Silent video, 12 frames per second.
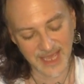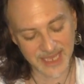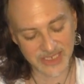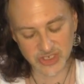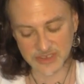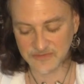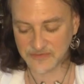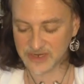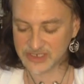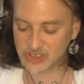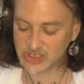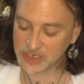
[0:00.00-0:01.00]
angel of
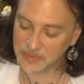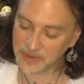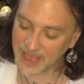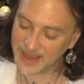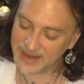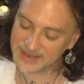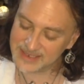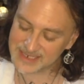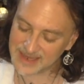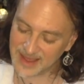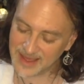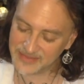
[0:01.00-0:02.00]
friendship, and
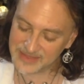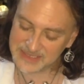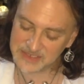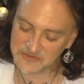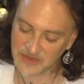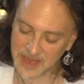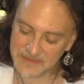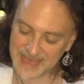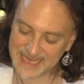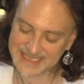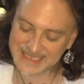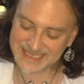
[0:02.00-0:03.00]
this divine
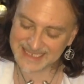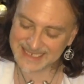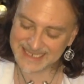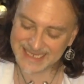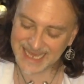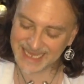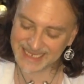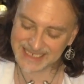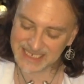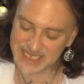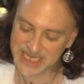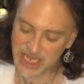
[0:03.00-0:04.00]
masculine
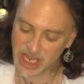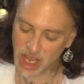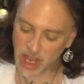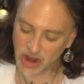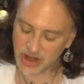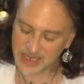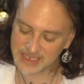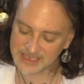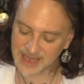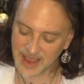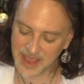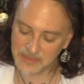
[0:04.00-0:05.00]
knight
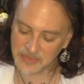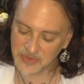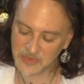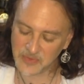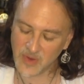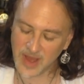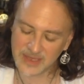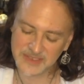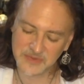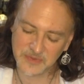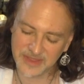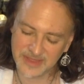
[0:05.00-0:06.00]
archetype who
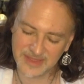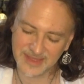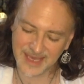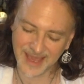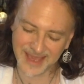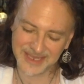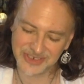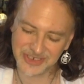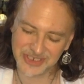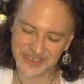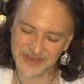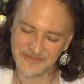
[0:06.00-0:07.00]
walks with the
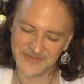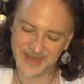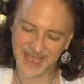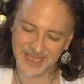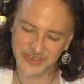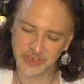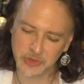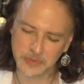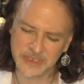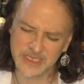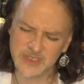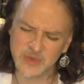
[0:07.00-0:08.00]
angel of nature.
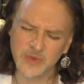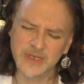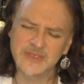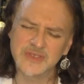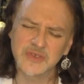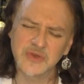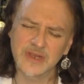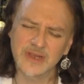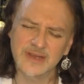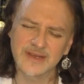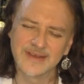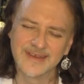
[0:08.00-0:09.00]
Please, what is
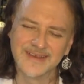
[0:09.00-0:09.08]
your